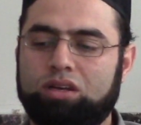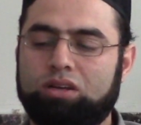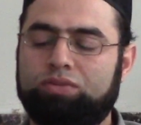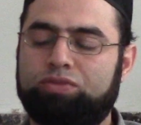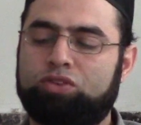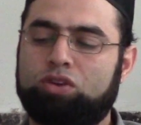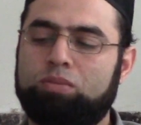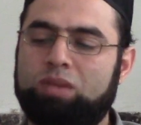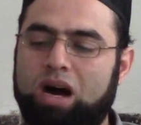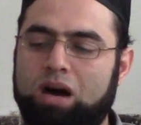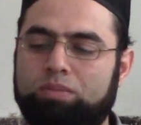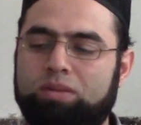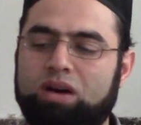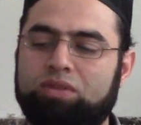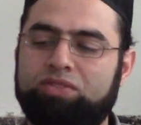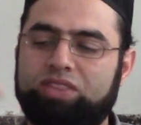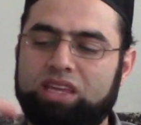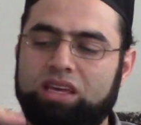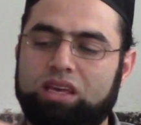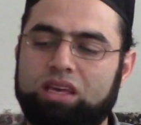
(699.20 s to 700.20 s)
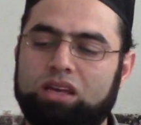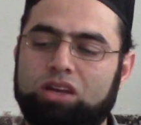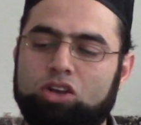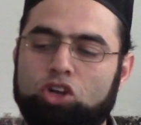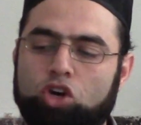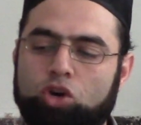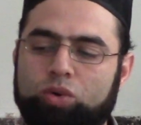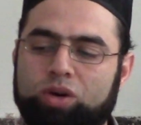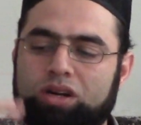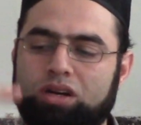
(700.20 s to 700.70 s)
from above the
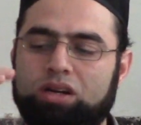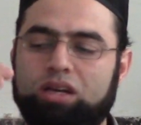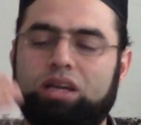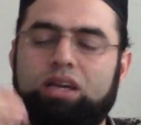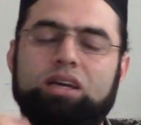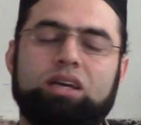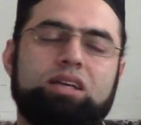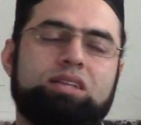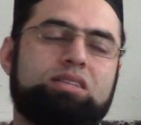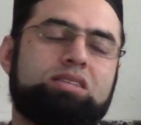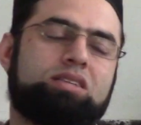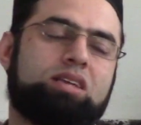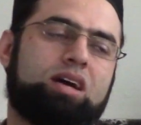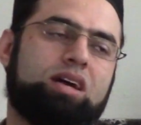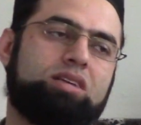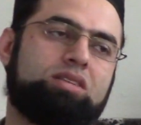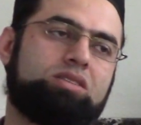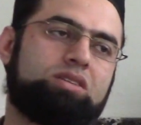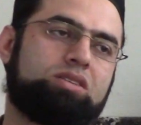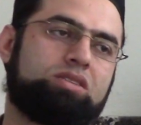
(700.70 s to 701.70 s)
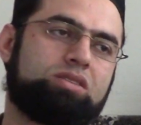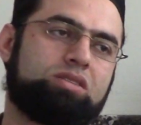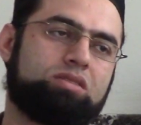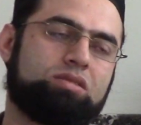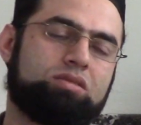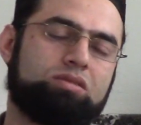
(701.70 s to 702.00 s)
lower incisors.